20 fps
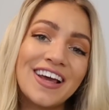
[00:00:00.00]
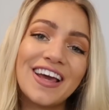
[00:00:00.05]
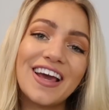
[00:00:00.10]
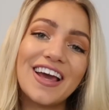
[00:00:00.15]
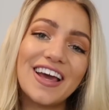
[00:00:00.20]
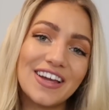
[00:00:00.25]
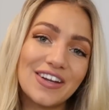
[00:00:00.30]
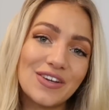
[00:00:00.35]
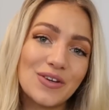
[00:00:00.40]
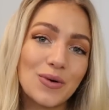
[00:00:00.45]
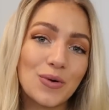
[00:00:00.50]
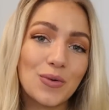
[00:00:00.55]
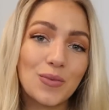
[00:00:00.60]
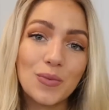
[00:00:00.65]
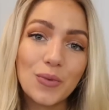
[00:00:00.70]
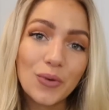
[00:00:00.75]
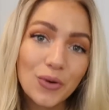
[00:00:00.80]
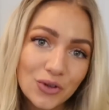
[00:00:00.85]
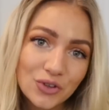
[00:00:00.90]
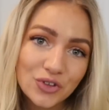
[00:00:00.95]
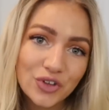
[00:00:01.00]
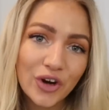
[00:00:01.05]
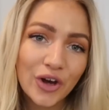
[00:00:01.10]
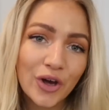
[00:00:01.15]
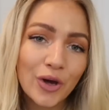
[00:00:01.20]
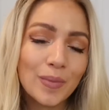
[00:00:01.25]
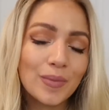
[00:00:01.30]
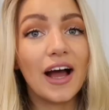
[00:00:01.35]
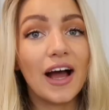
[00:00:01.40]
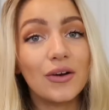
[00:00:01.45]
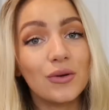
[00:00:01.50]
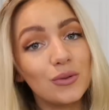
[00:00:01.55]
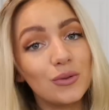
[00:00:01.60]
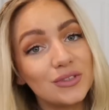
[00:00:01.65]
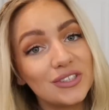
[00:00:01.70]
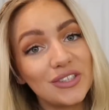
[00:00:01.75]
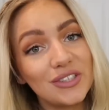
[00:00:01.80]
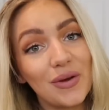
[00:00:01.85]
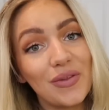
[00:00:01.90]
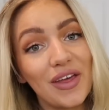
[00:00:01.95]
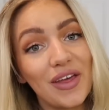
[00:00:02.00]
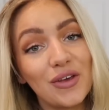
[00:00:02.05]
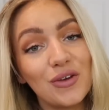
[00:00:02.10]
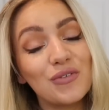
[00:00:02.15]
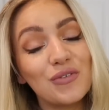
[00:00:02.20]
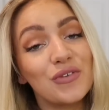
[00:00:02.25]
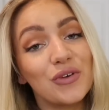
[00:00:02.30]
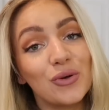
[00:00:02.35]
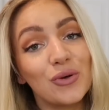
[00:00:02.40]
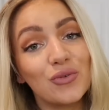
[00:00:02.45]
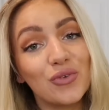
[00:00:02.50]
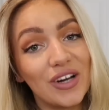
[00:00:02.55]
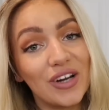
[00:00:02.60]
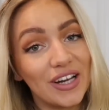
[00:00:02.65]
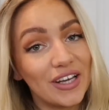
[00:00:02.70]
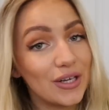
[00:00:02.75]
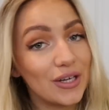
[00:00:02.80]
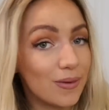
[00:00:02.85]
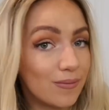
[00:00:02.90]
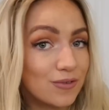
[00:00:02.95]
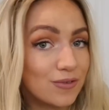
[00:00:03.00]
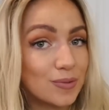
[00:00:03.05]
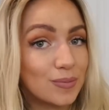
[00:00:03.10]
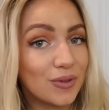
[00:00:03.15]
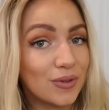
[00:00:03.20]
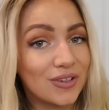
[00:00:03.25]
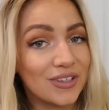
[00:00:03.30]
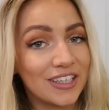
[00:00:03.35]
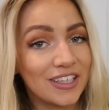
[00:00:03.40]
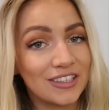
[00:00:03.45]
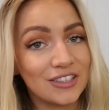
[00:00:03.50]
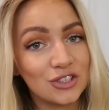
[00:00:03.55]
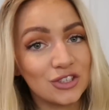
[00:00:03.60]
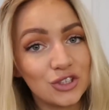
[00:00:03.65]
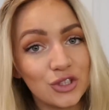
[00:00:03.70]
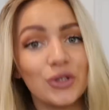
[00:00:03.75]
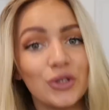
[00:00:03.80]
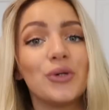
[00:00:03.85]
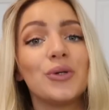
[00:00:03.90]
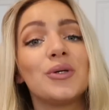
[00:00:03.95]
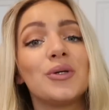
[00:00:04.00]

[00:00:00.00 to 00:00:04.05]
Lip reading: in your wardrobe, and also that you feel really comfortable in too.